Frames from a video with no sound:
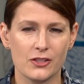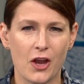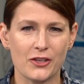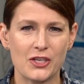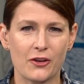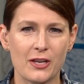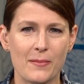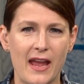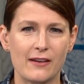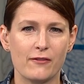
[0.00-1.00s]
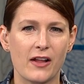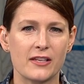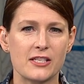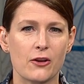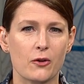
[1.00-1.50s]
Talk to your command
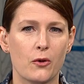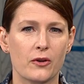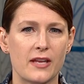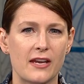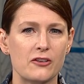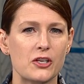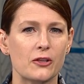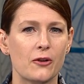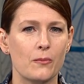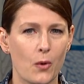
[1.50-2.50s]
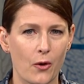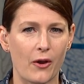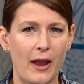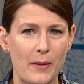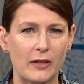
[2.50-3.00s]
volunteer coordinator to learn more
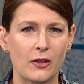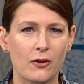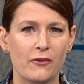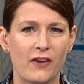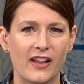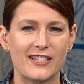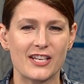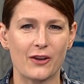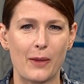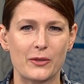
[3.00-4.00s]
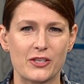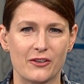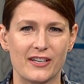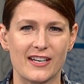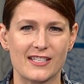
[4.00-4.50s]
about local volunteer
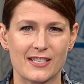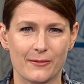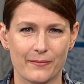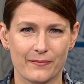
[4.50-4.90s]
opportunities.